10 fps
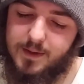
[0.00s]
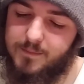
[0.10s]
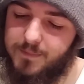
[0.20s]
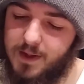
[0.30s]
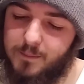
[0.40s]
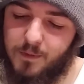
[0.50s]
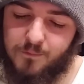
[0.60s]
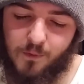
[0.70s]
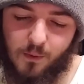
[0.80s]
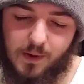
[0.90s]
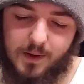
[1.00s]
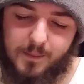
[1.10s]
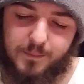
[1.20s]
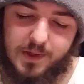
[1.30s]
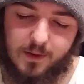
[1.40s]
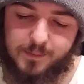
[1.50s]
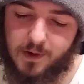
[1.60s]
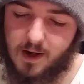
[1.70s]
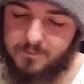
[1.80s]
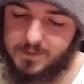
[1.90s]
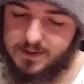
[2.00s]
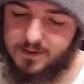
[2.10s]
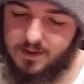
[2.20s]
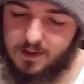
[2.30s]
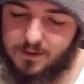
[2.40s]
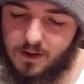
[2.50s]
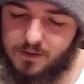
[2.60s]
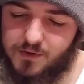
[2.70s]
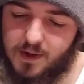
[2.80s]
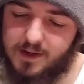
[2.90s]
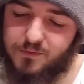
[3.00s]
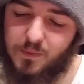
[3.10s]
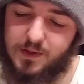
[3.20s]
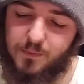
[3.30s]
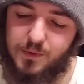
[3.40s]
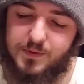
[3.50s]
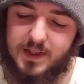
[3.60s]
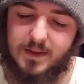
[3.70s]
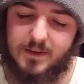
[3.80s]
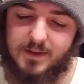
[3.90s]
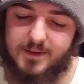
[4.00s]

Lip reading: than before. Pure profits, in contrast with the routine of the